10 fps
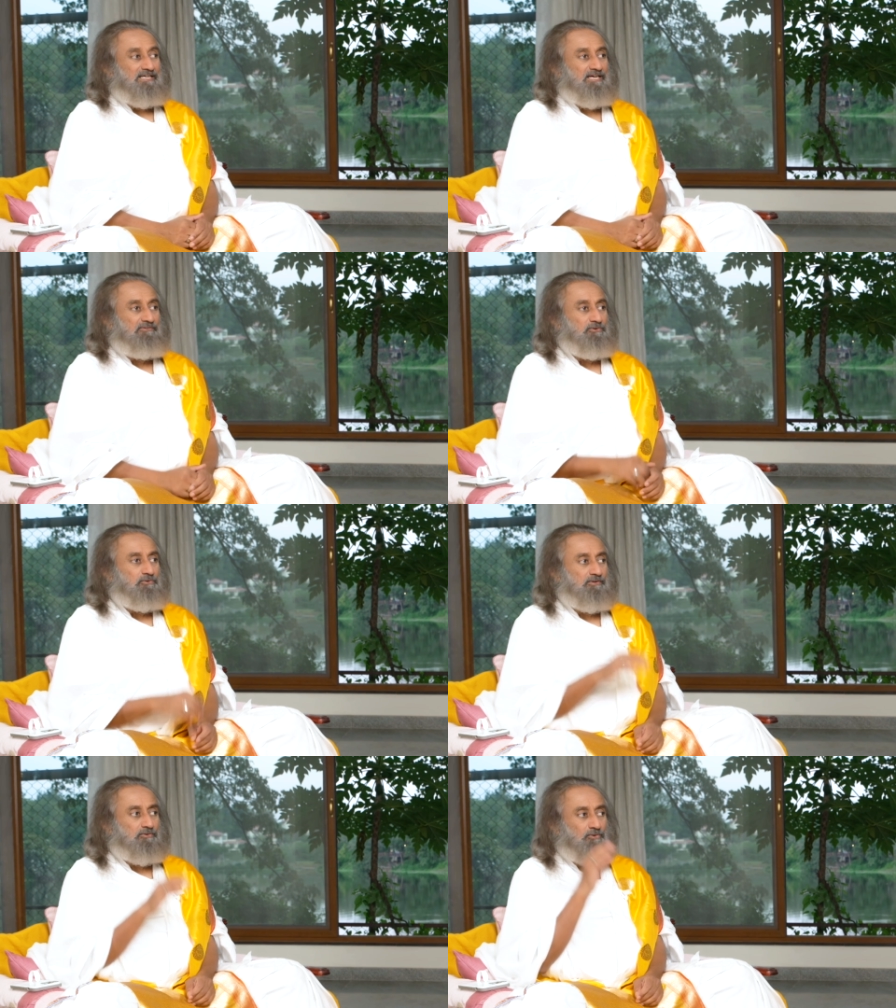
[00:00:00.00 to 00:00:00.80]
If you
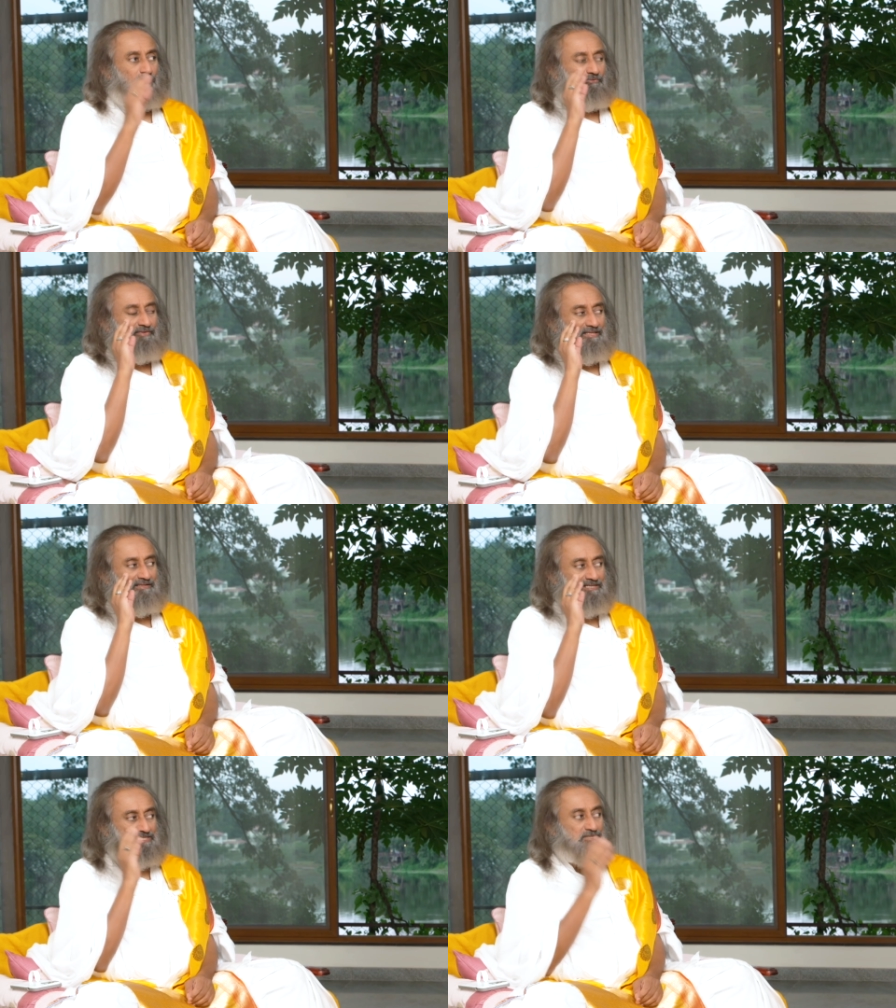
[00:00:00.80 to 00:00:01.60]
go
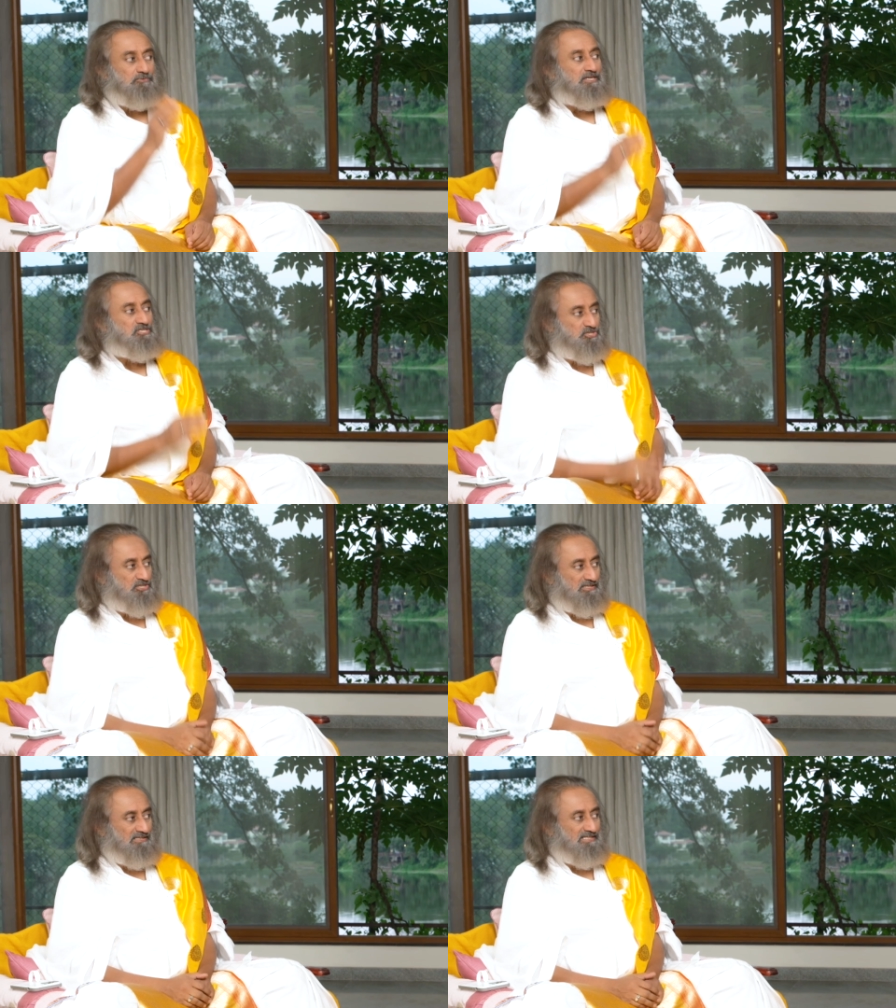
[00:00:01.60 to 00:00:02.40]
with this
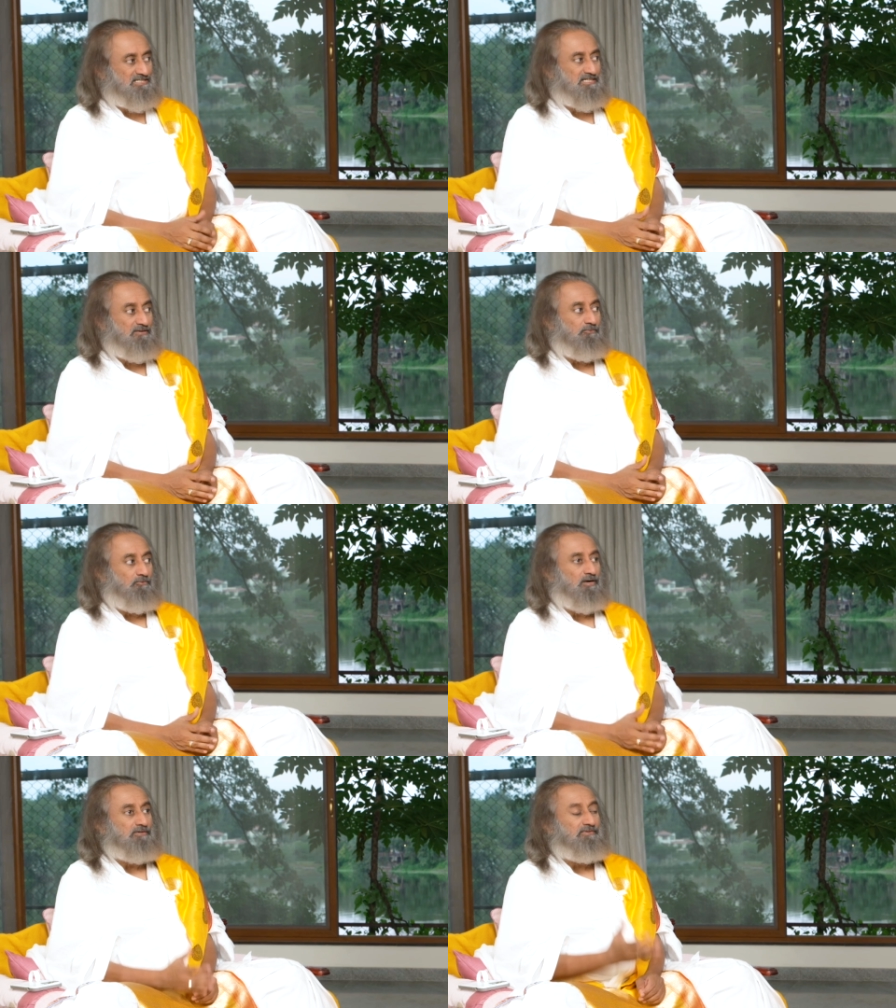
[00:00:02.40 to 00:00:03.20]
question instead of
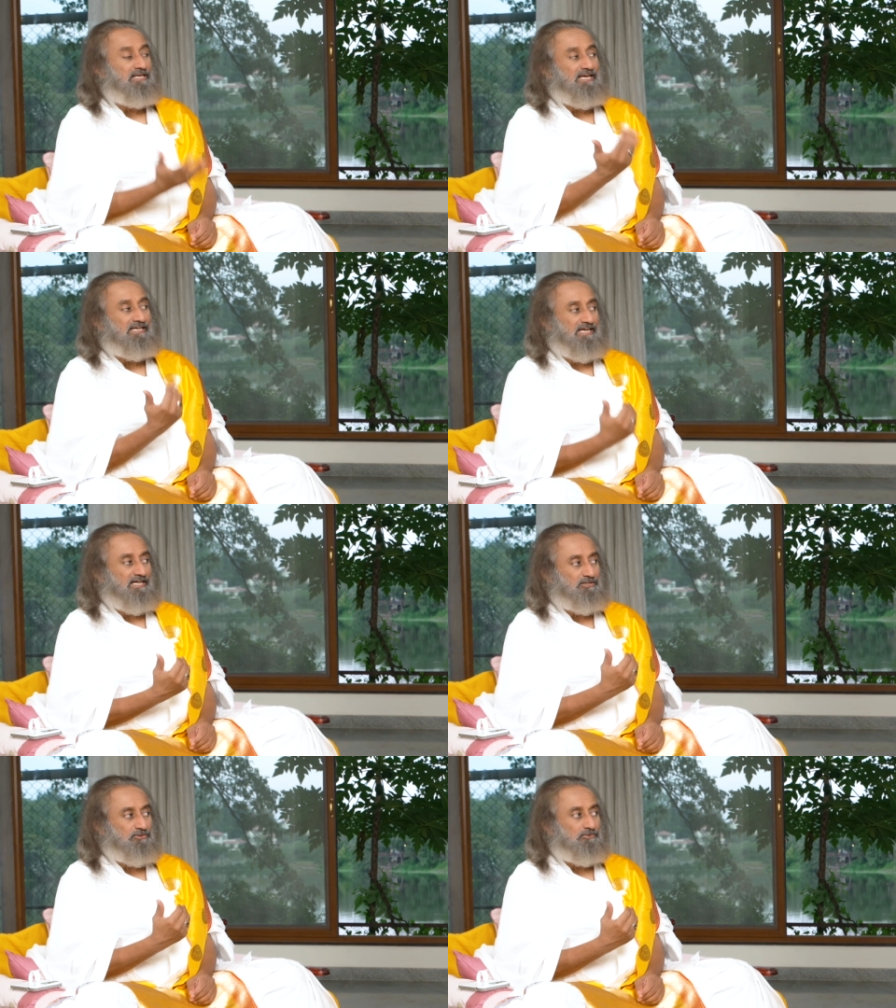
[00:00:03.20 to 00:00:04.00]
what will I
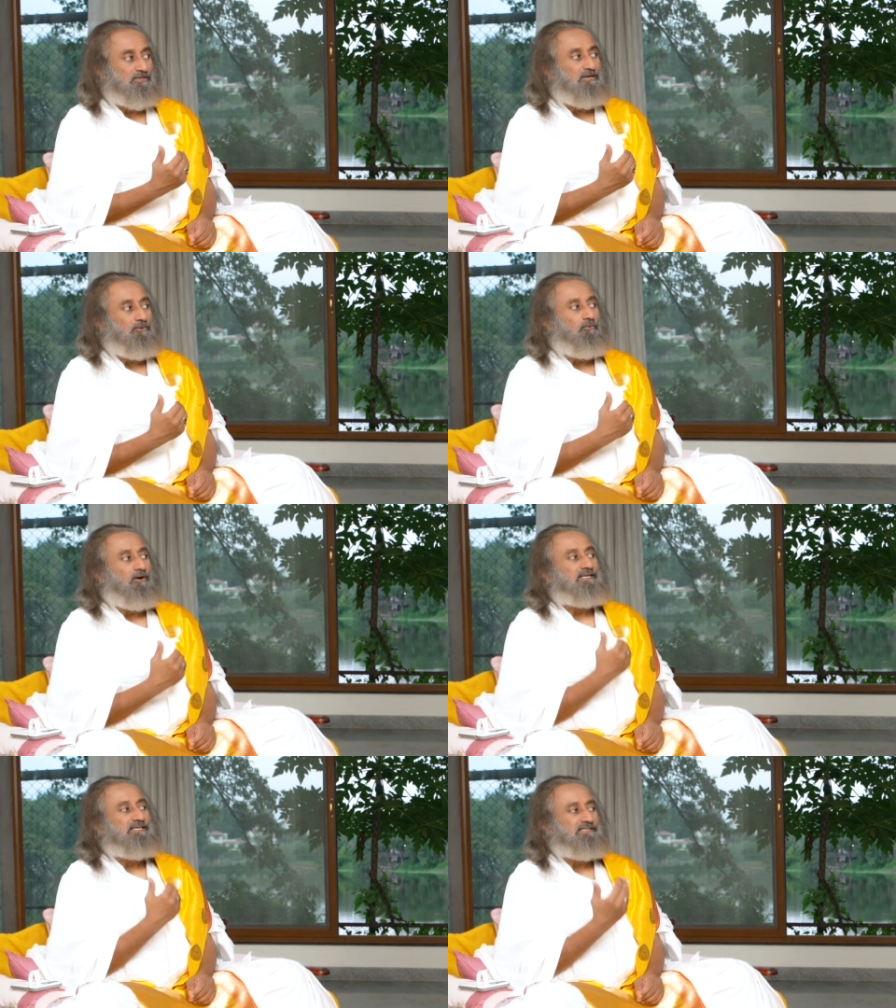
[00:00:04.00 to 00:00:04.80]
get to
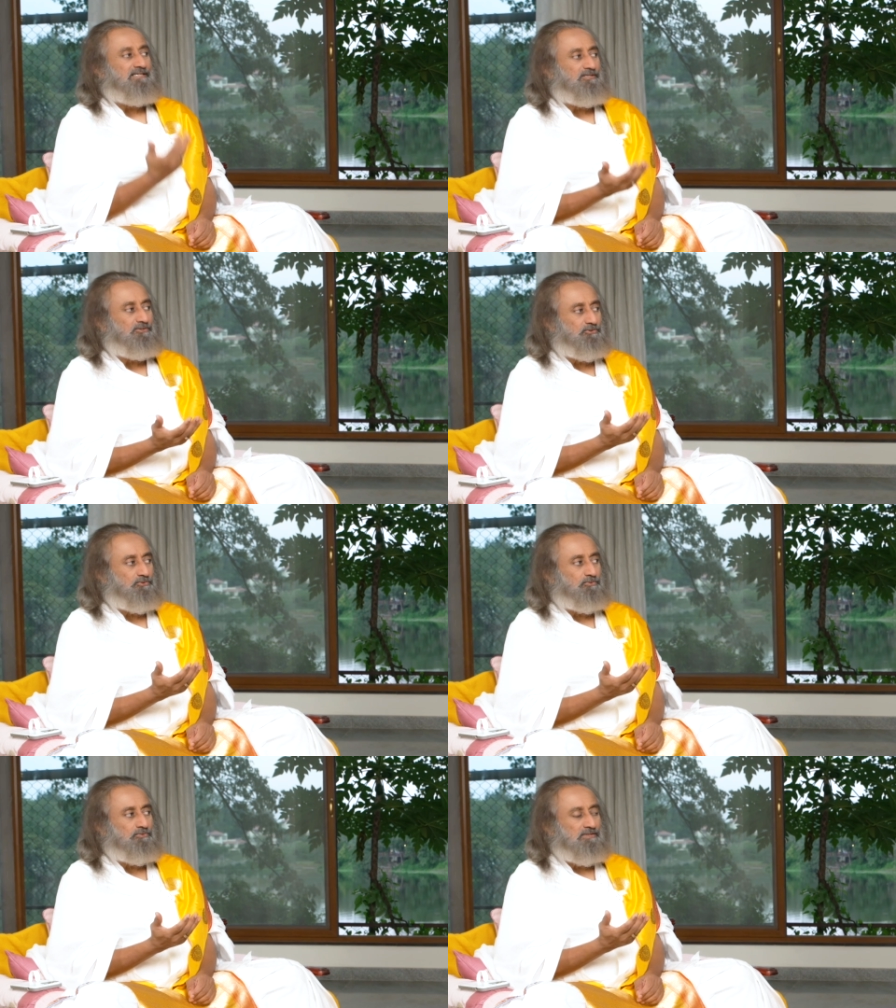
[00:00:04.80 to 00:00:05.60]
what I can
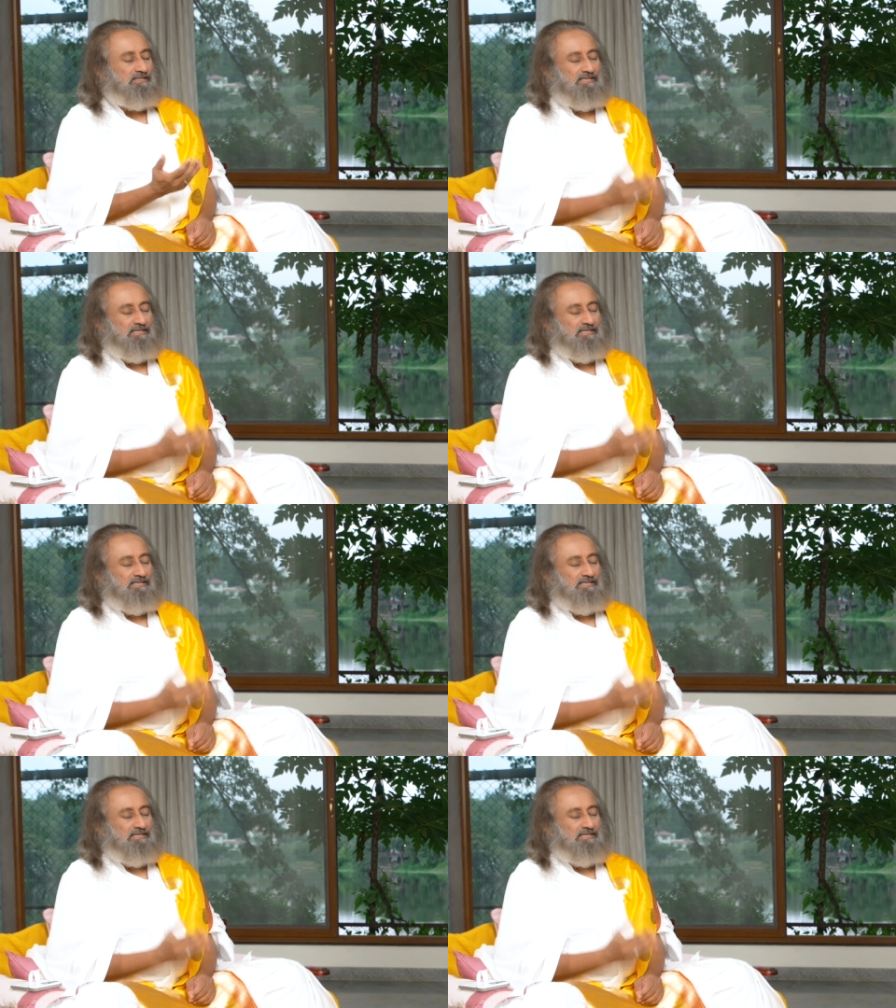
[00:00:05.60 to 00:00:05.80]
do,